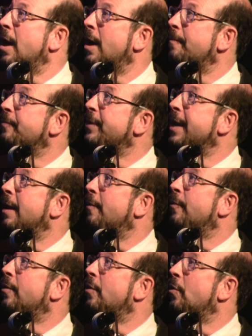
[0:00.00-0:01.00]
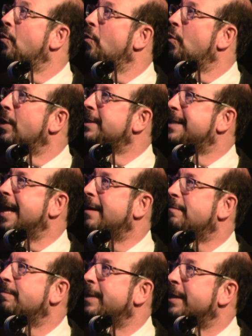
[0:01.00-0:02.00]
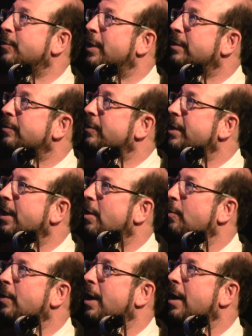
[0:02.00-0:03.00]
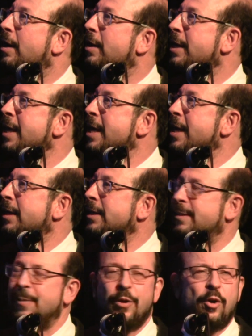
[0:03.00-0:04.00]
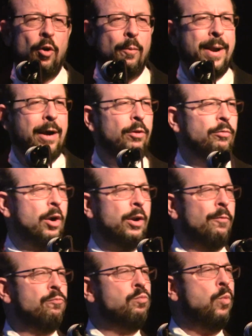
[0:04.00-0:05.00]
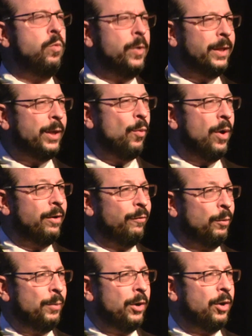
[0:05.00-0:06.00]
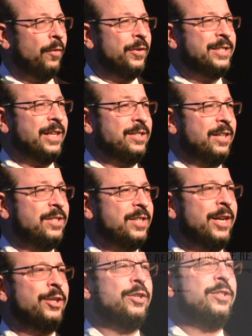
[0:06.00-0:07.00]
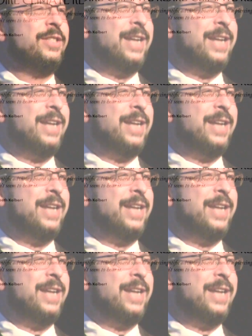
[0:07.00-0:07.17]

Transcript: Um, now, what does that mean? Well, you know, uh, Elizabeth Colbert, who wrote a really wonderful book called The Sixth Extinction,